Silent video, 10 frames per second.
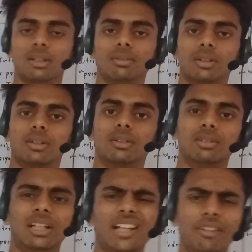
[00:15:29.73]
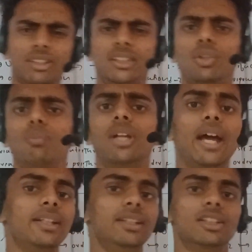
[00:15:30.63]
Like library of the
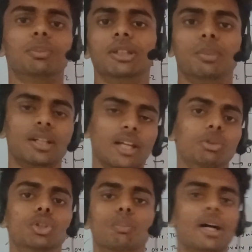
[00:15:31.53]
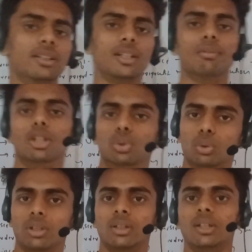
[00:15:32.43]
any specific language, you can Python have
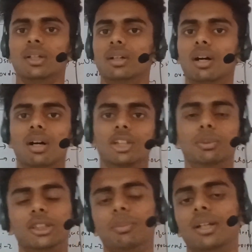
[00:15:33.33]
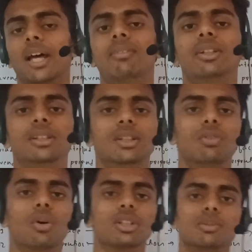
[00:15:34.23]
also a specific library
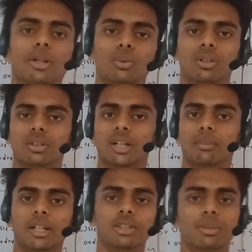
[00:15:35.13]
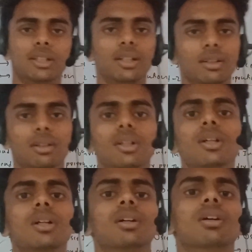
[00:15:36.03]
for this particular thread management and
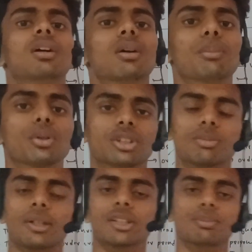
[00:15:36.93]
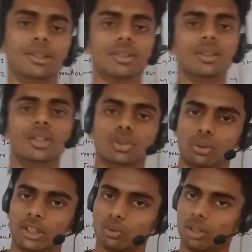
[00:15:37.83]
process management. So
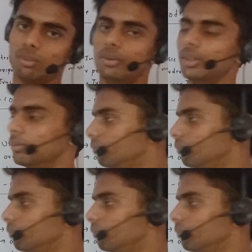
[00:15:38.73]
that's all about it.